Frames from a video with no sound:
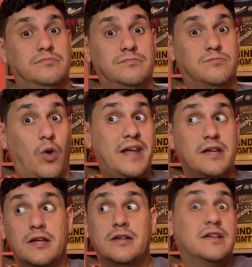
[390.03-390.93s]
right?
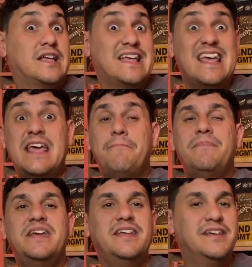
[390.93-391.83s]

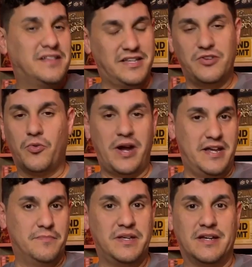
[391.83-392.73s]
Immediately
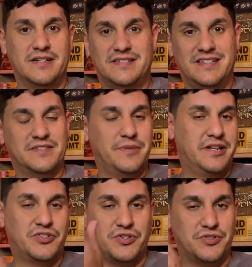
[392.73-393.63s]
great, because these
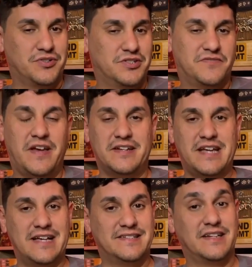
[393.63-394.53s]
miniatures are just
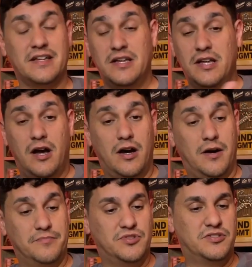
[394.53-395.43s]
fantastic.
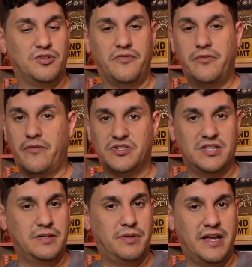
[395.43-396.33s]
So if you've ever
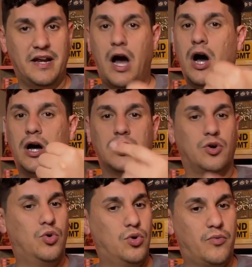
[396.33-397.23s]
seen played Ankh
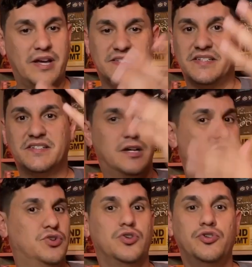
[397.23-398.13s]
or Rising
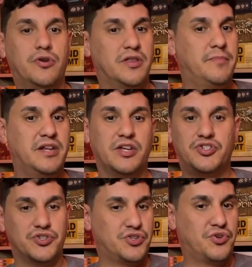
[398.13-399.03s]
Sun, you know the
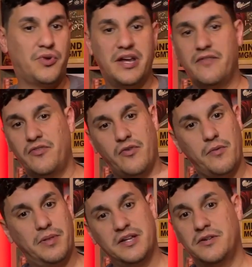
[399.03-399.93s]
miniatures are great. If you've ever
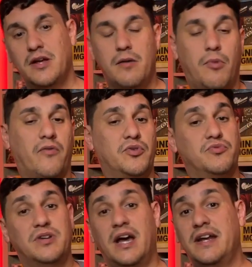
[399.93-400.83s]
played Marvel
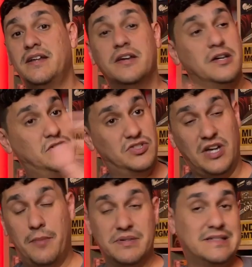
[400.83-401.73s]
United,
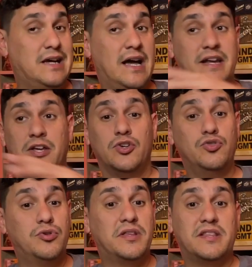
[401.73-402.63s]
Zombicide, you
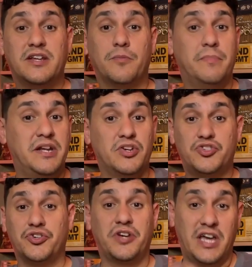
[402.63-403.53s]
know that their
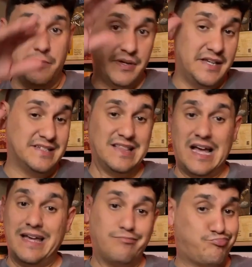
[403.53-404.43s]
miniature game is like